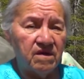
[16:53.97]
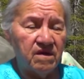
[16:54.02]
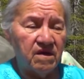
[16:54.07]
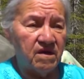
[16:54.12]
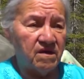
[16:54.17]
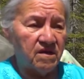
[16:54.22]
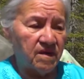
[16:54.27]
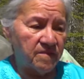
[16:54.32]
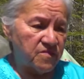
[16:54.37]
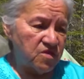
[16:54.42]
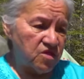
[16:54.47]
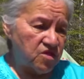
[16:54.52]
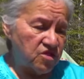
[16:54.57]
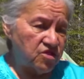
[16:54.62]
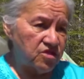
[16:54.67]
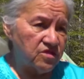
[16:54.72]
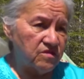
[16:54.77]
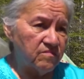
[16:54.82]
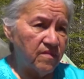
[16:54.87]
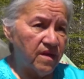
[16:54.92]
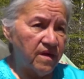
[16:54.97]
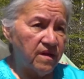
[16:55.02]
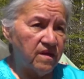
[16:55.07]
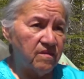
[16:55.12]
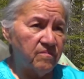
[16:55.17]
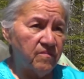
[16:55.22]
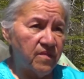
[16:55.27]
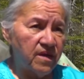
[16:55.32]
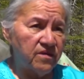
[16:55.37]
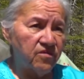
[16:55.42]
And I'm teaching
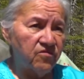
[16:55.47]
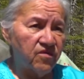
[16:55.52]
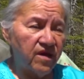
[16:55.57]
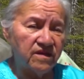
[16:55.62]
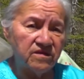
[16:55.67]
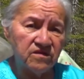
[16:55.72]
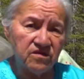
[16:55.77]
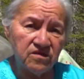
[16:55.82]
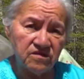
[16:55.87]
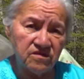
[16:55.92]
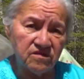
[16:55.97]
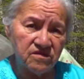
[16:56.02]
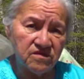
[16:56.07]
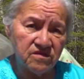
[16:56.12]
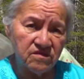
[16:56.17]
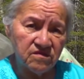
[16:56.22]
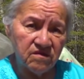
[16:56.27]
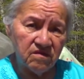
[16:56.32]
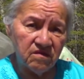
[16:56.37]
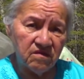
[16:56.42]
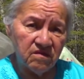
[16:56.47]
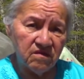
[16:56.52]
my grandkids